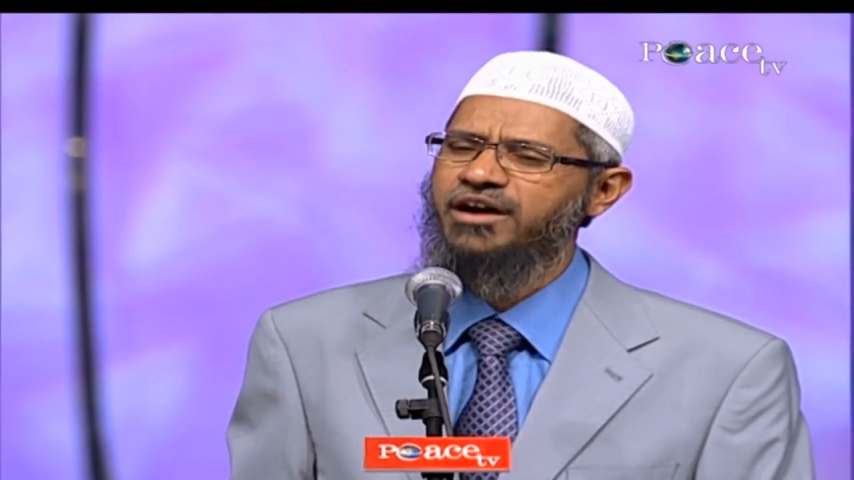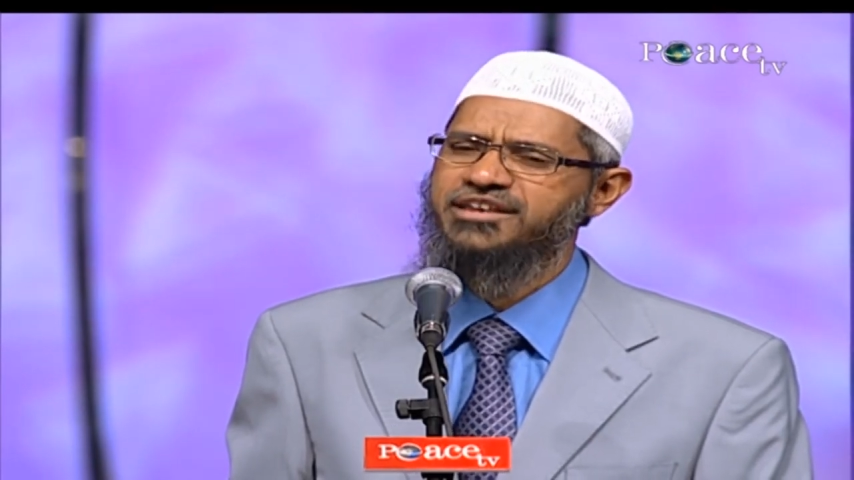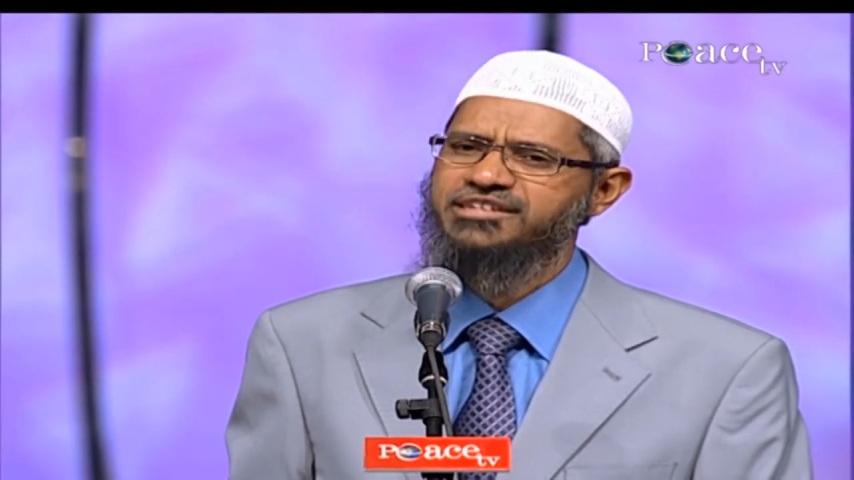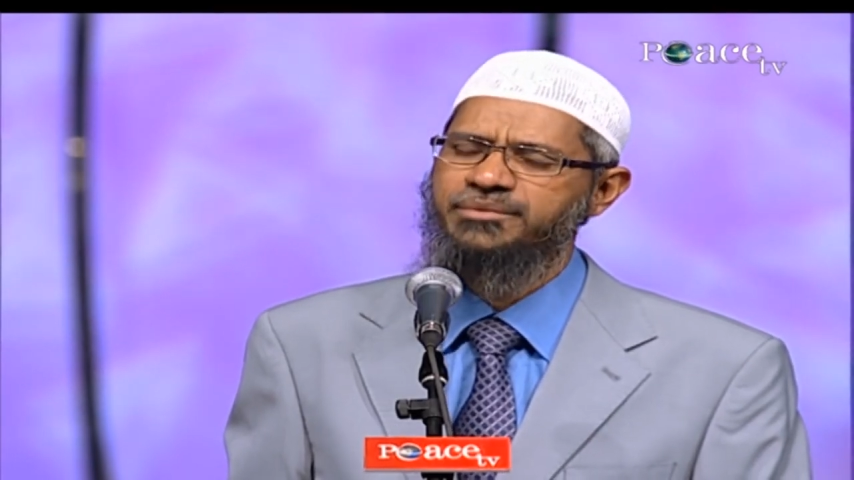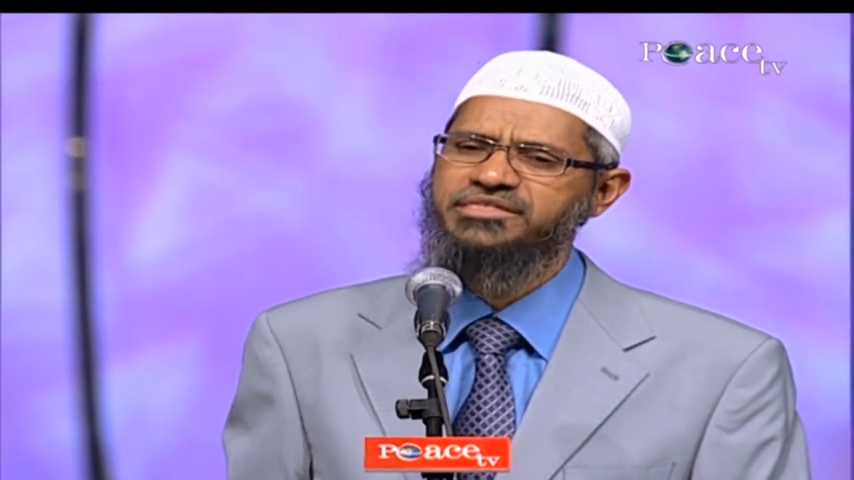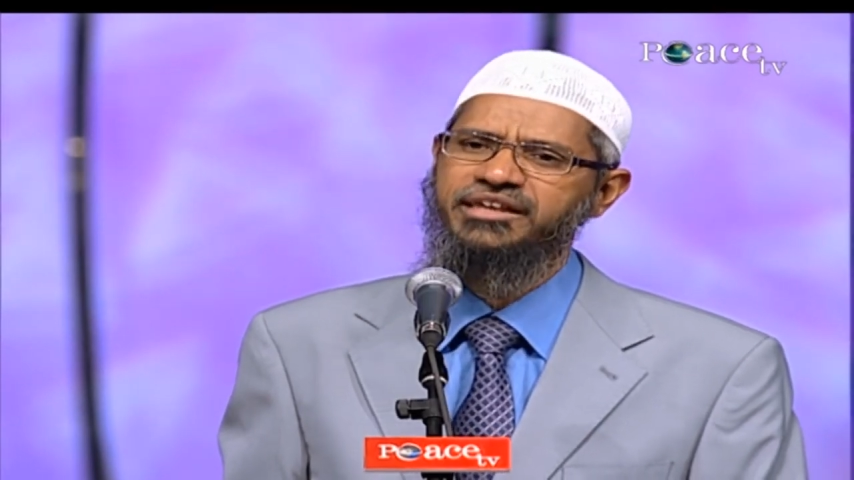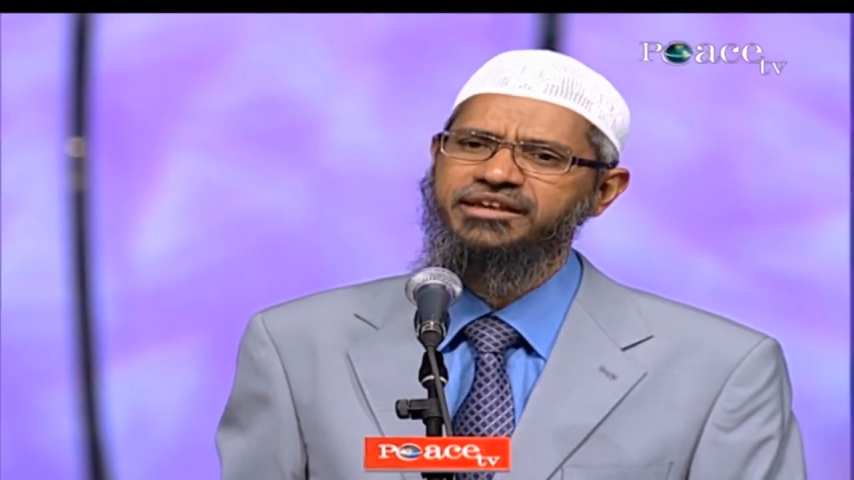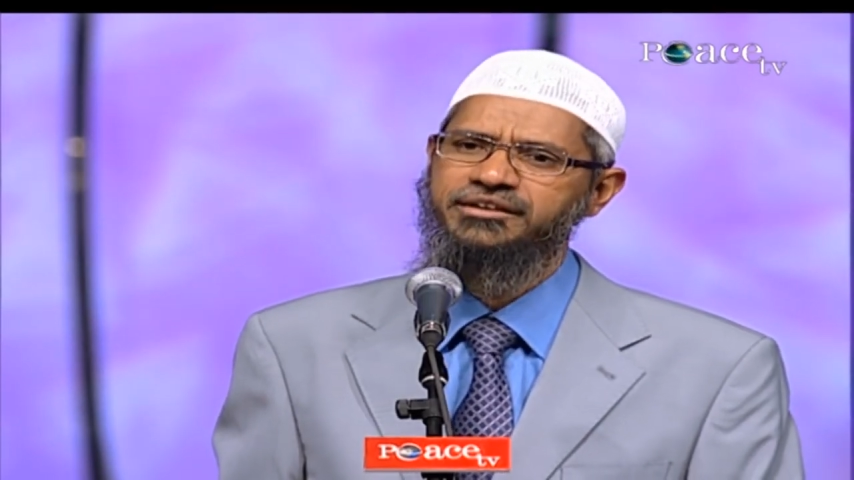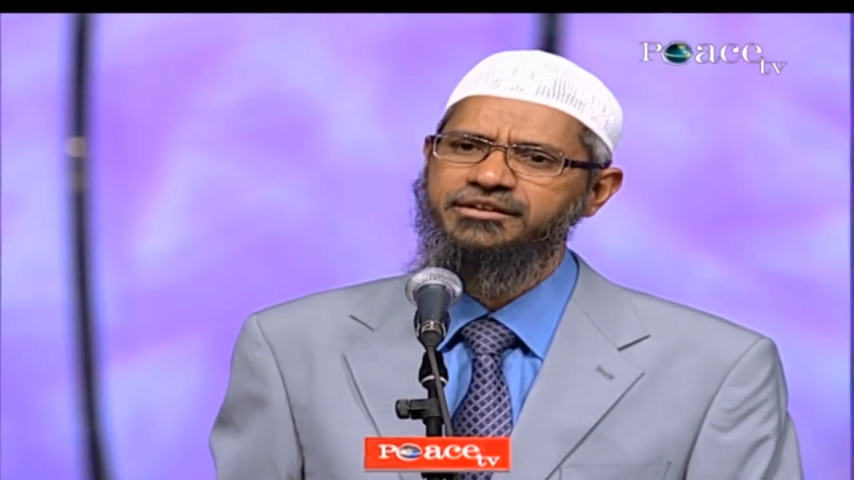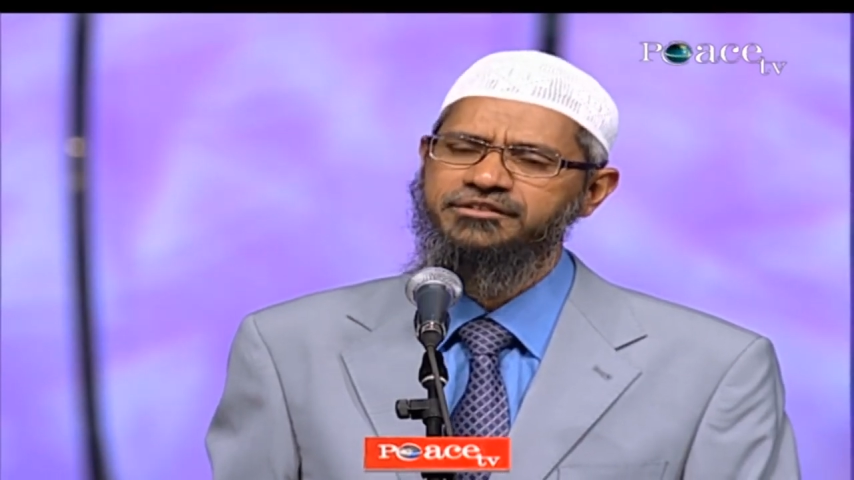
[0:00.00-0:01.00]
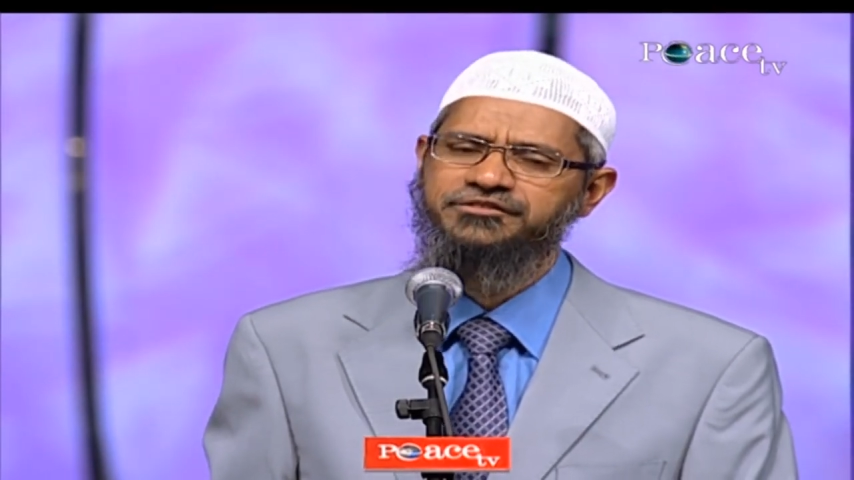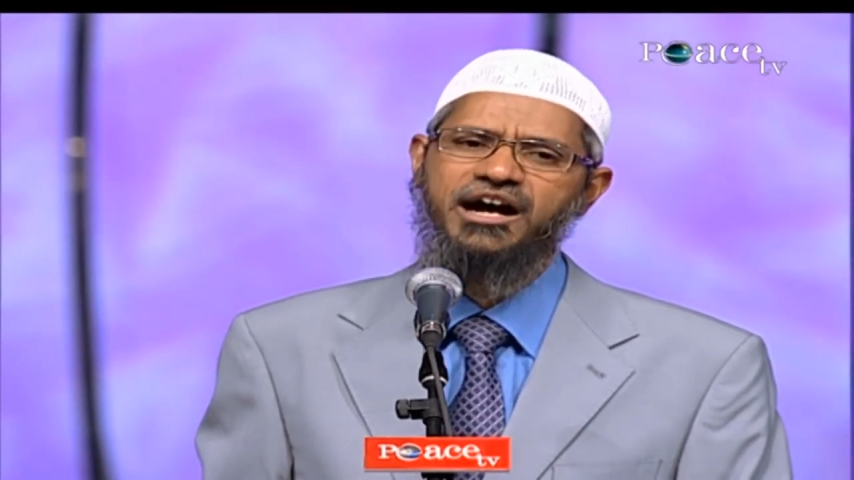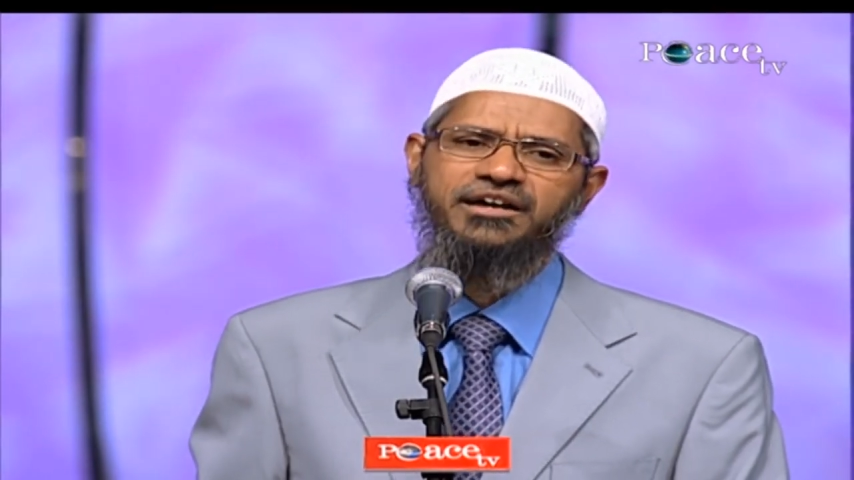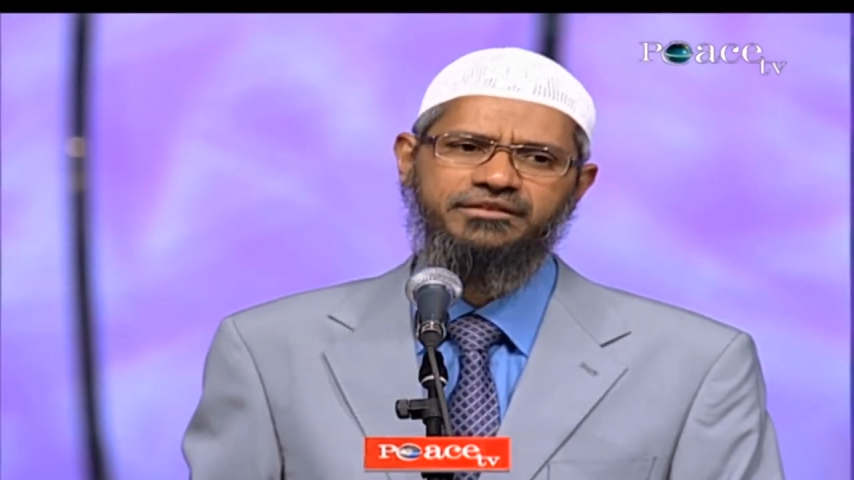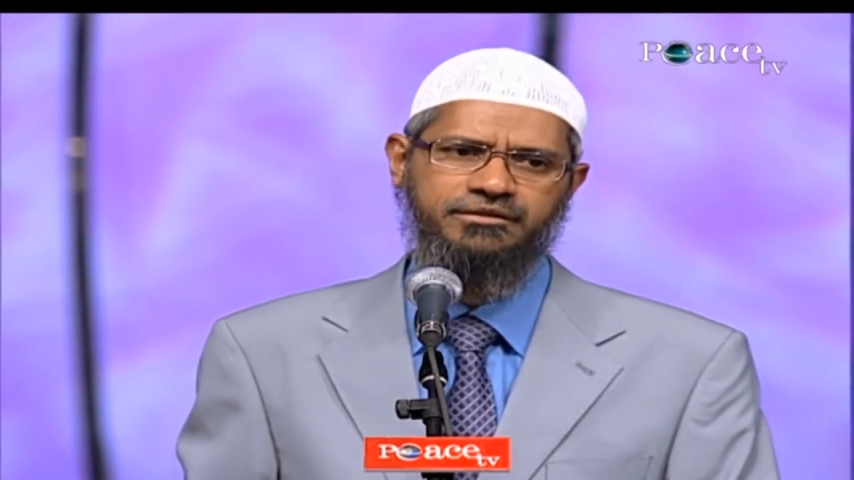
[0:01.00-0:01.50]
Aisha bint
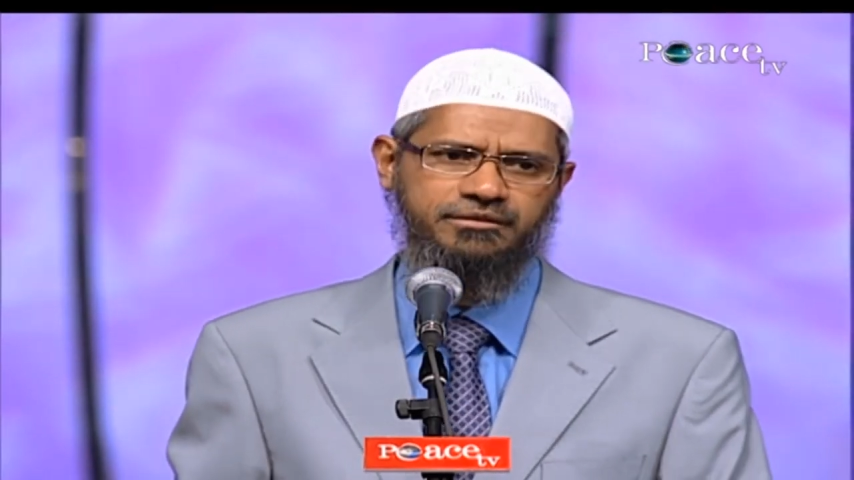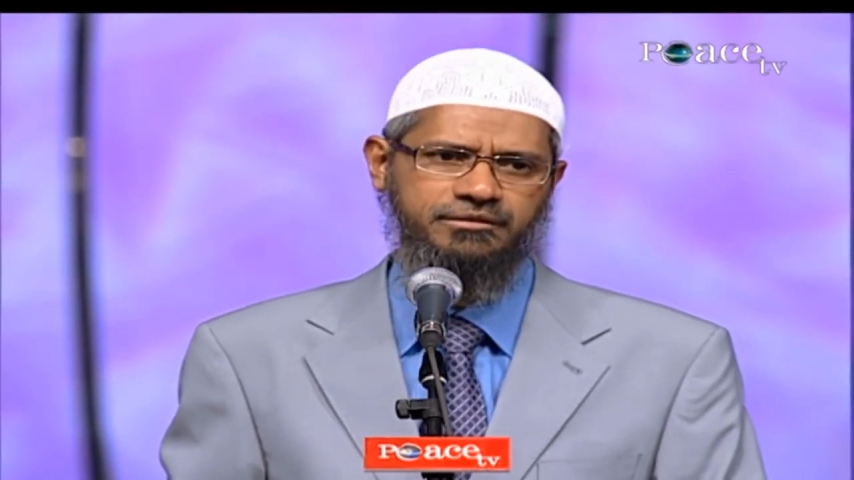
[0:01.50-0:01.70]
Saad,